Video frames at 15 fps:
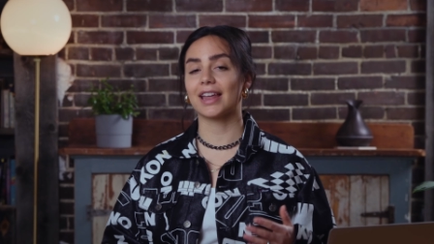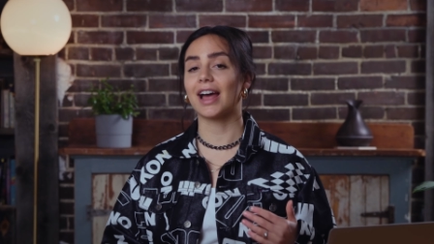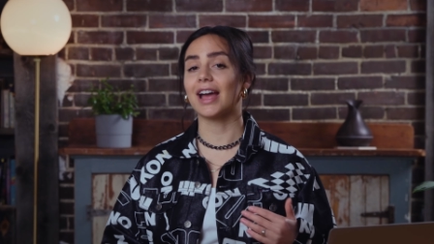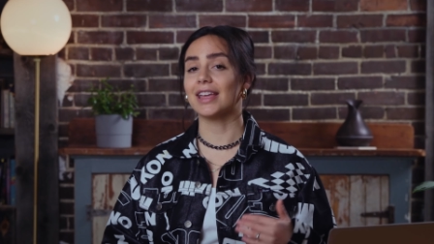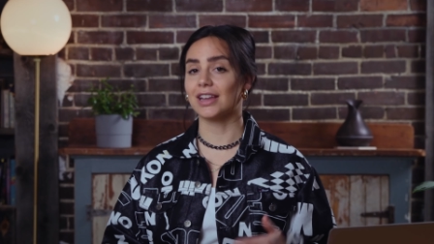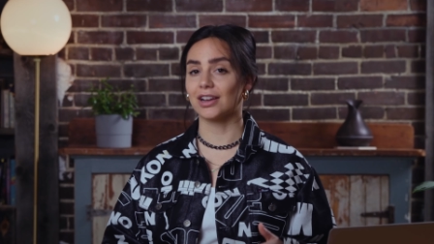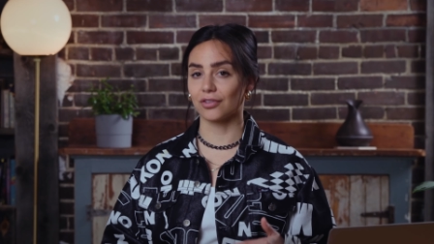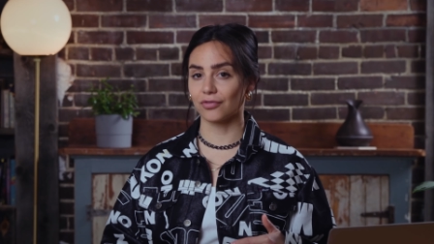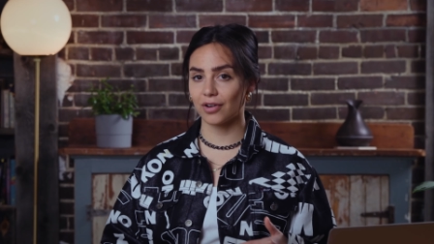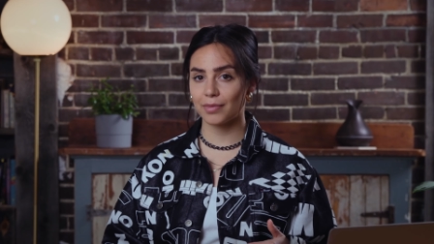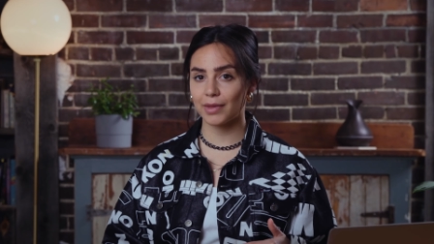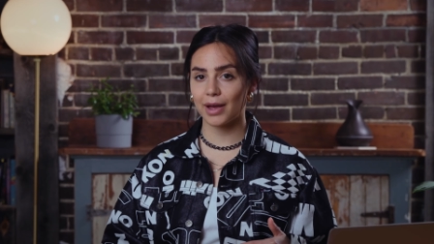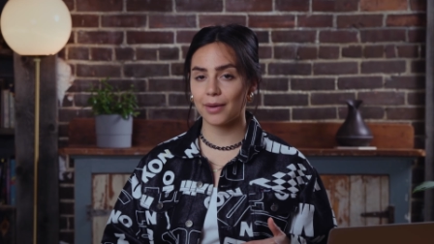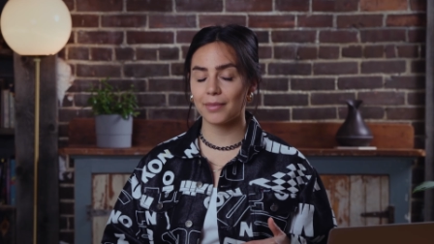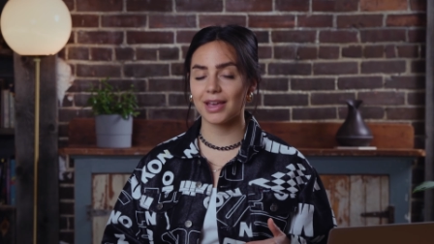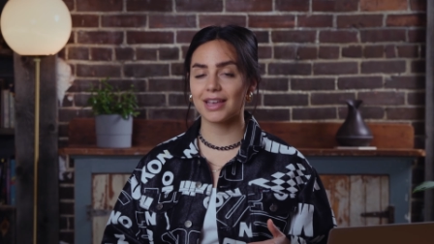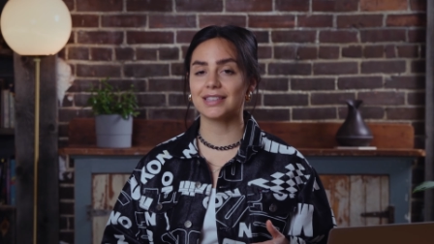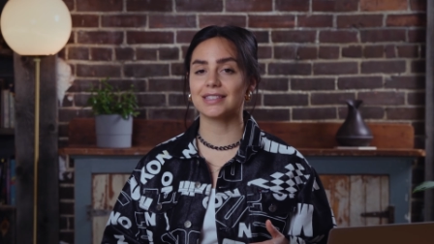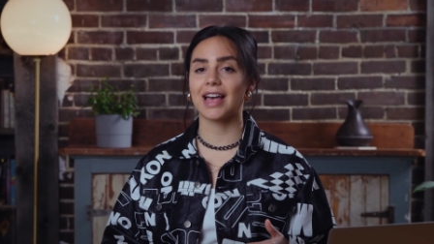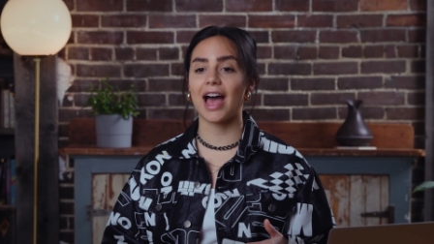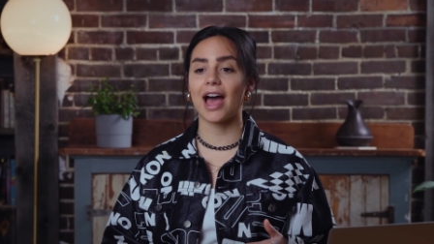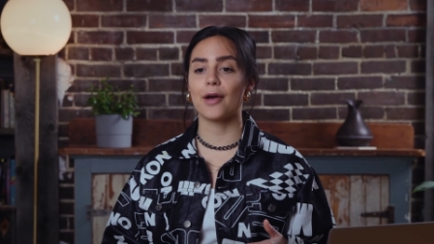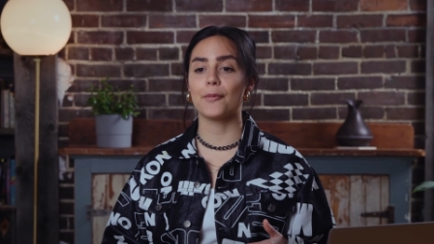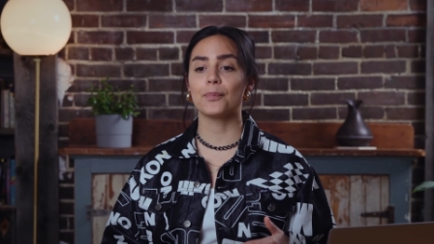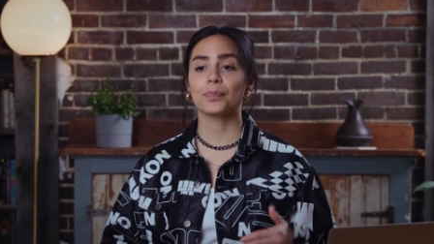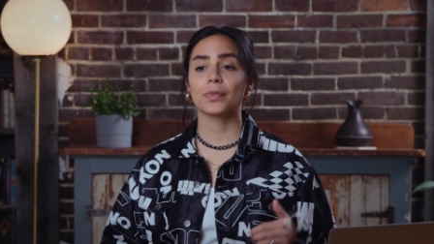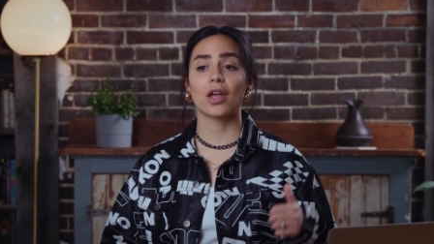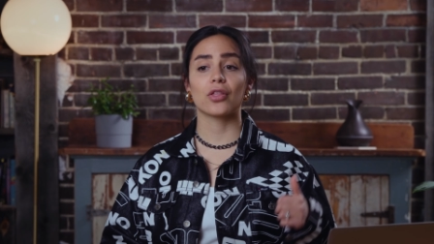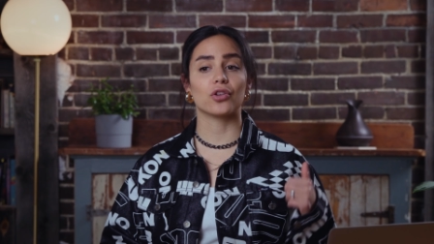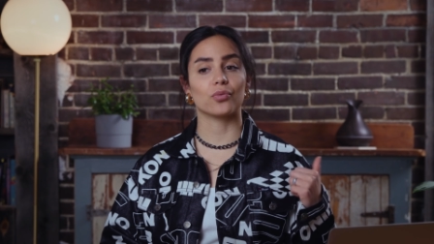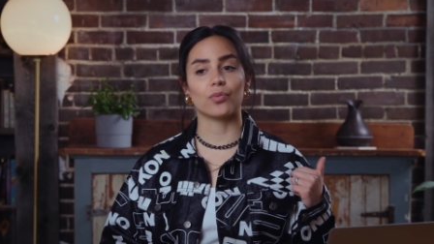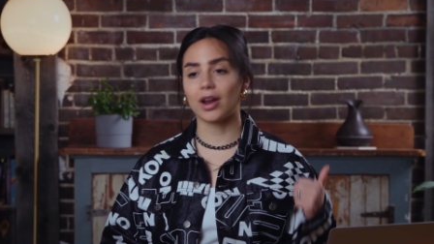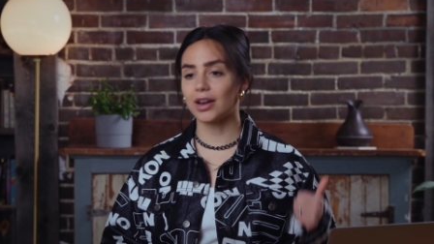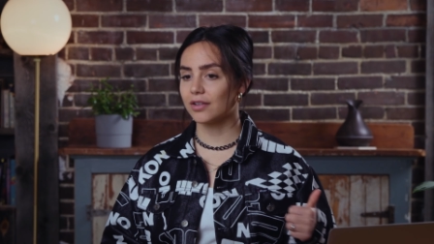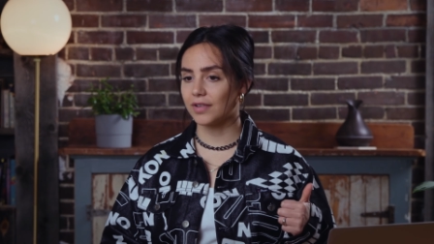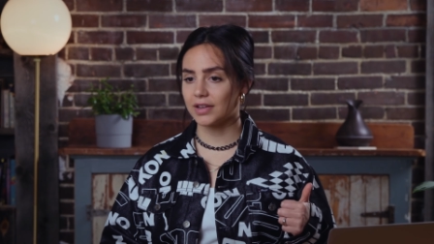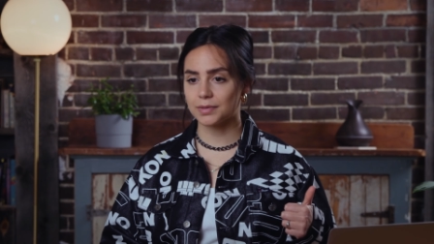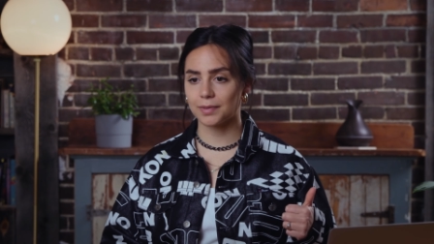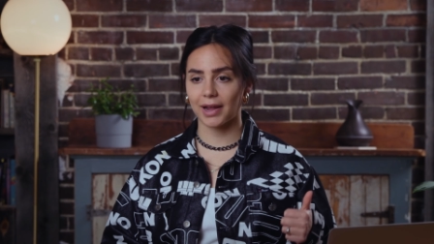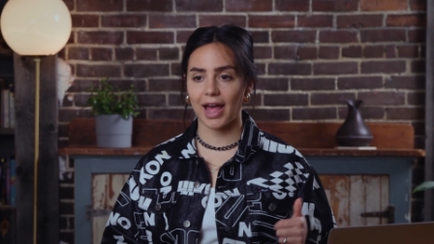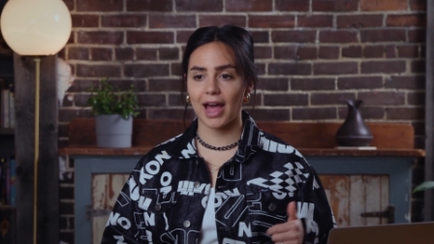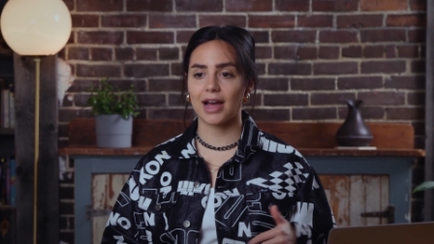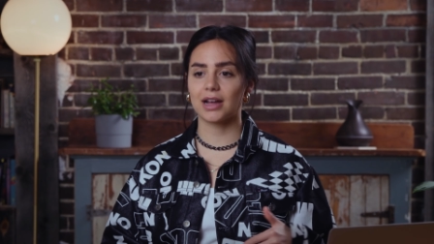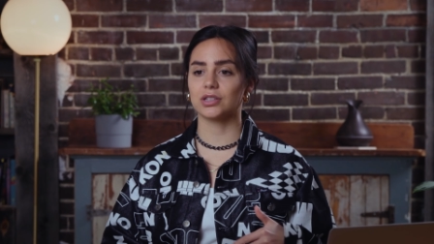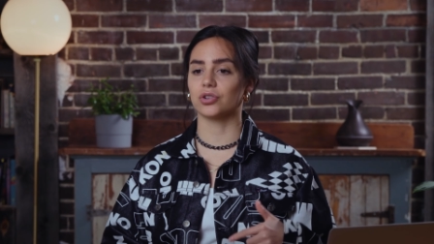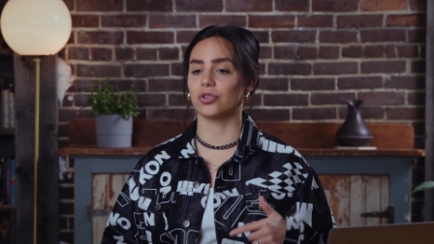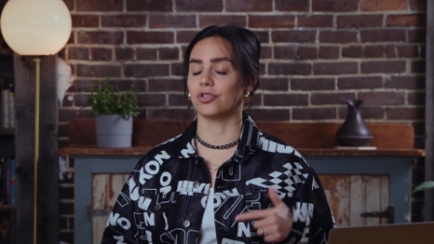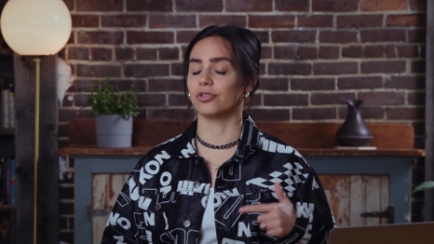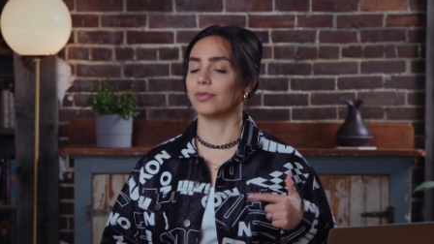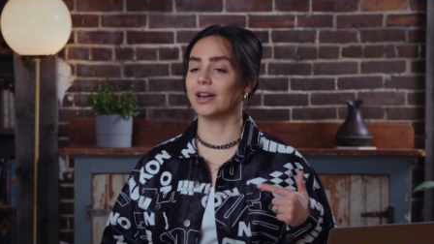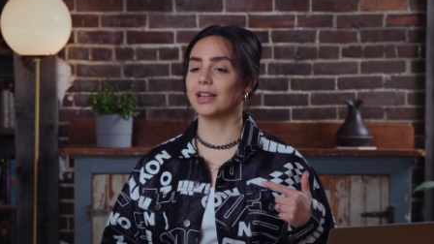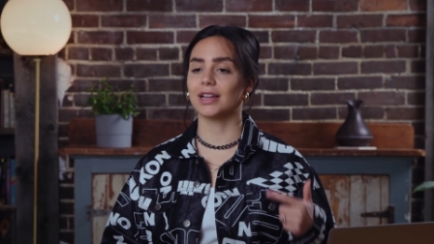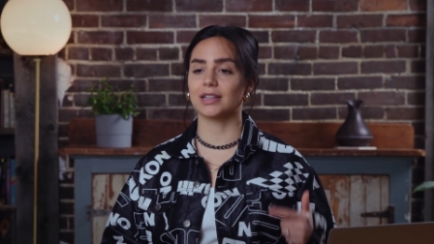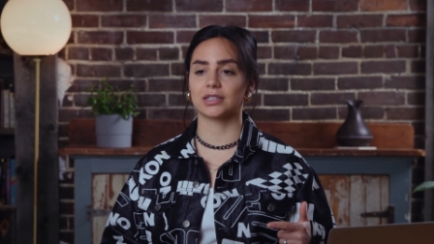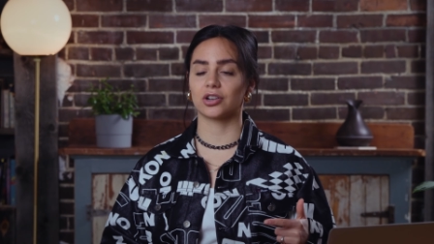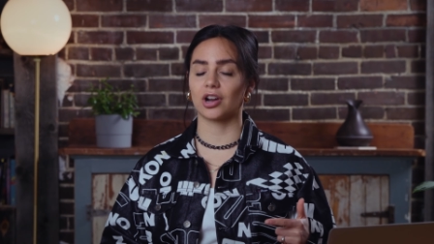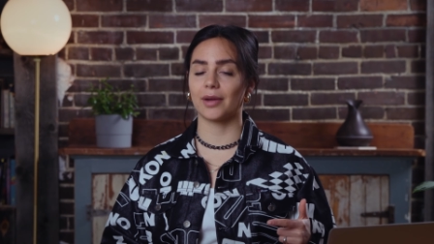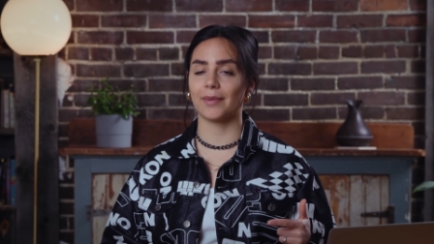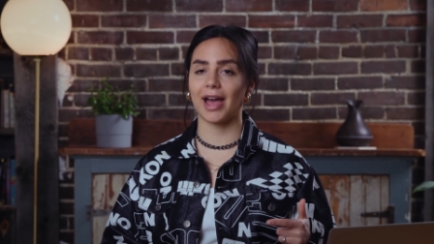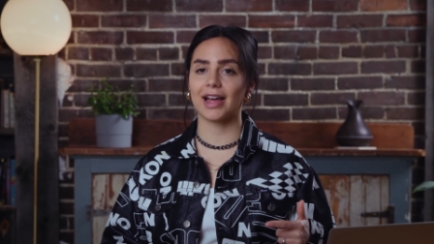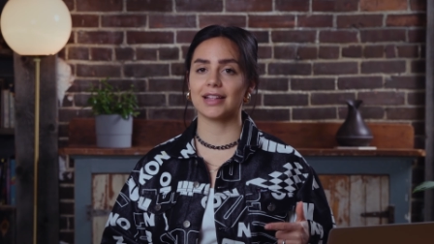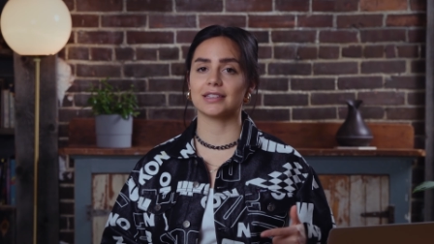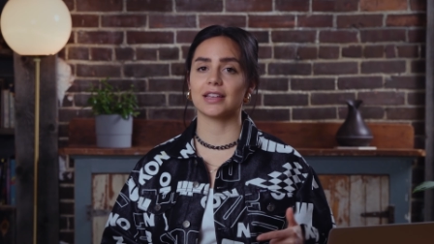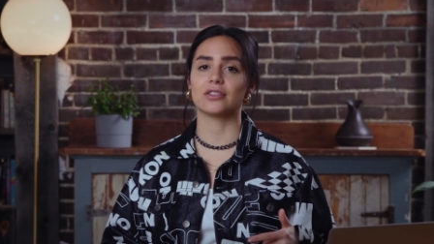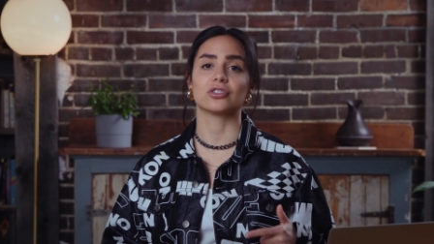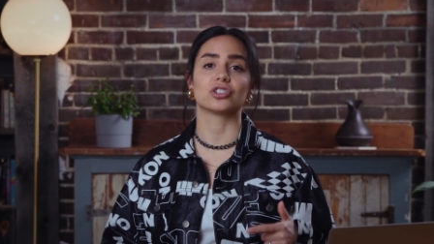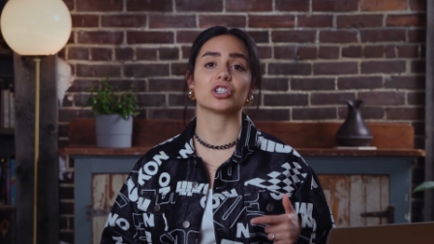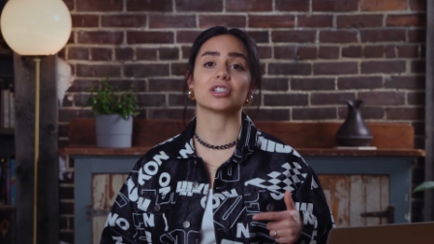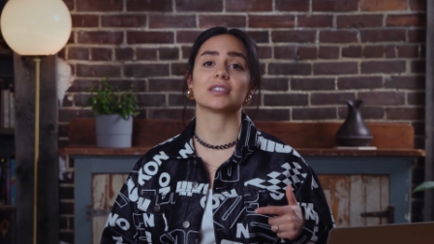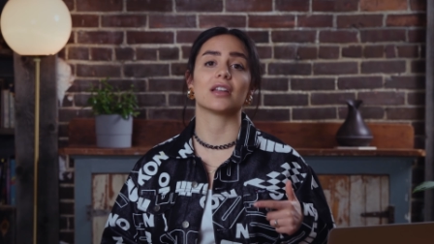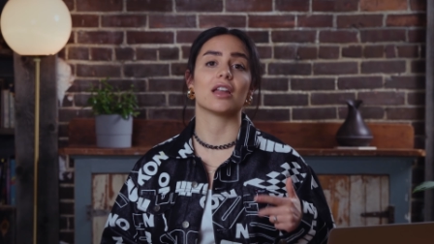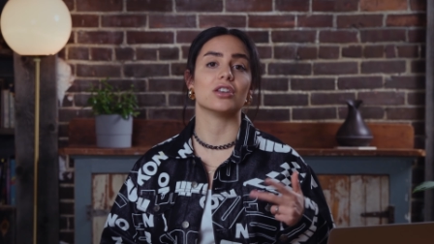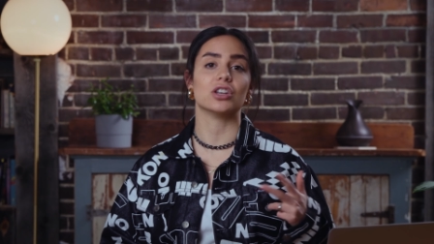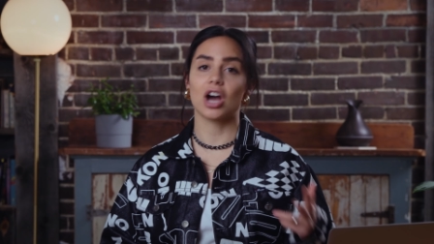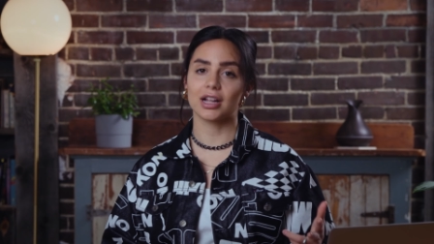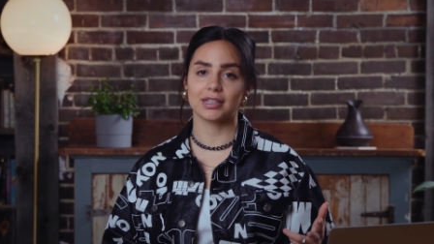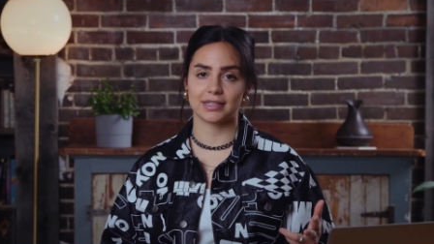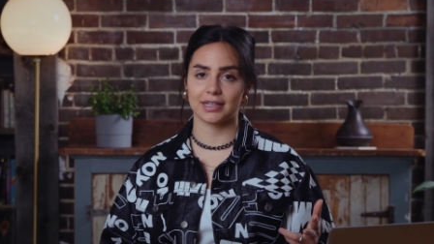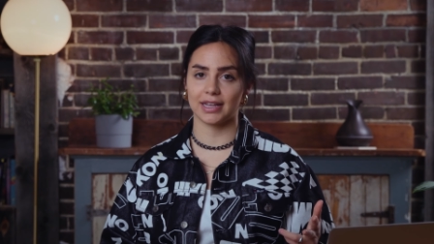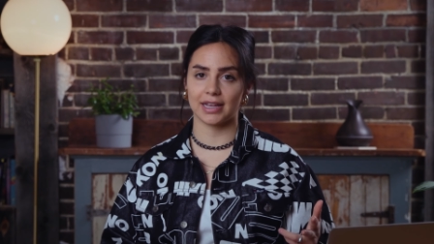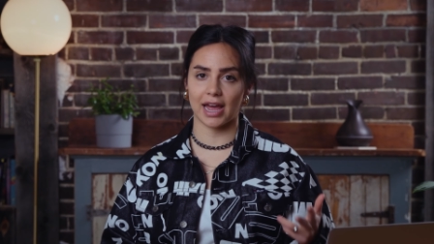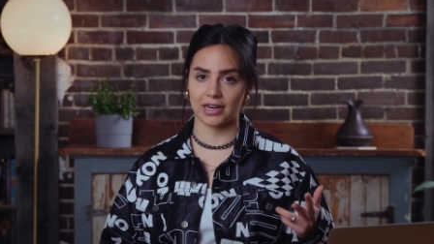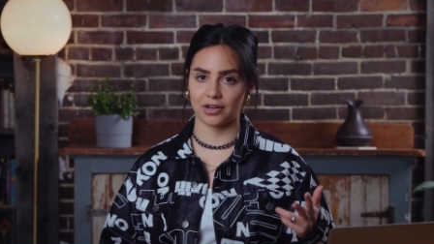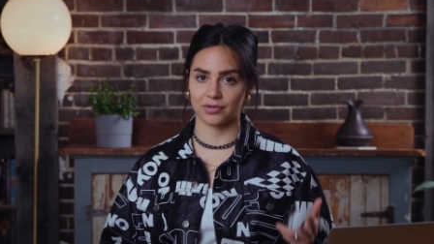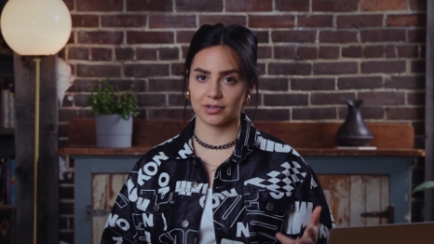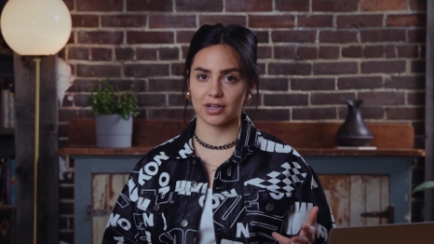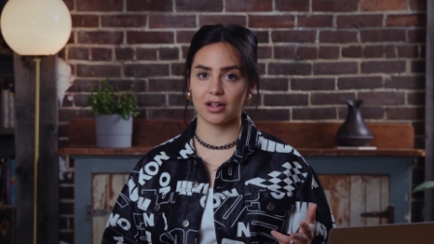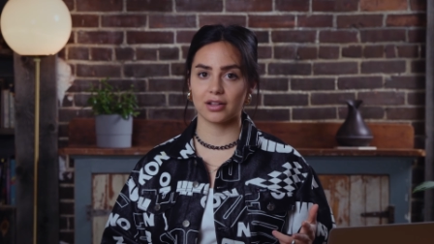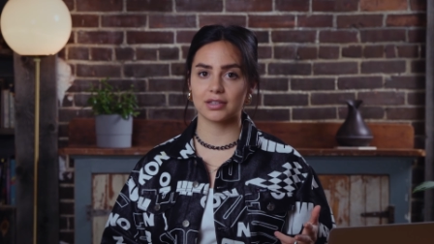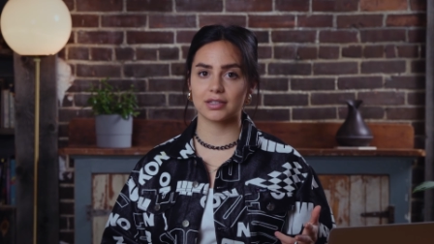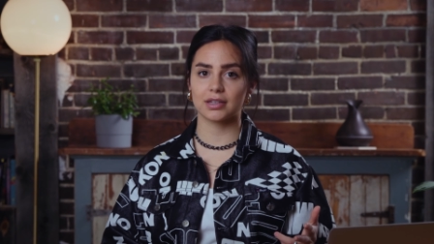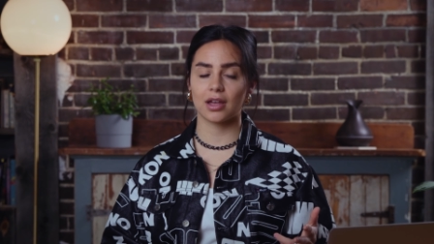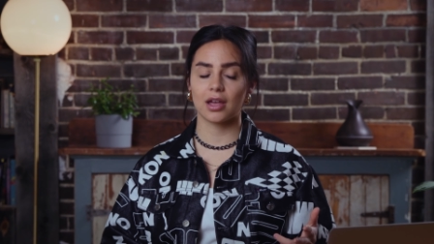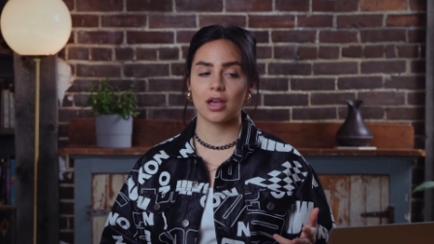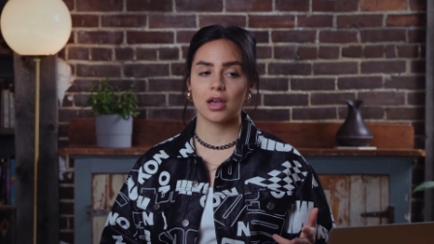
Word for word: that I hear from them is that they're running Facebook ads or they're running Instagram ads and they're just not seeing any results.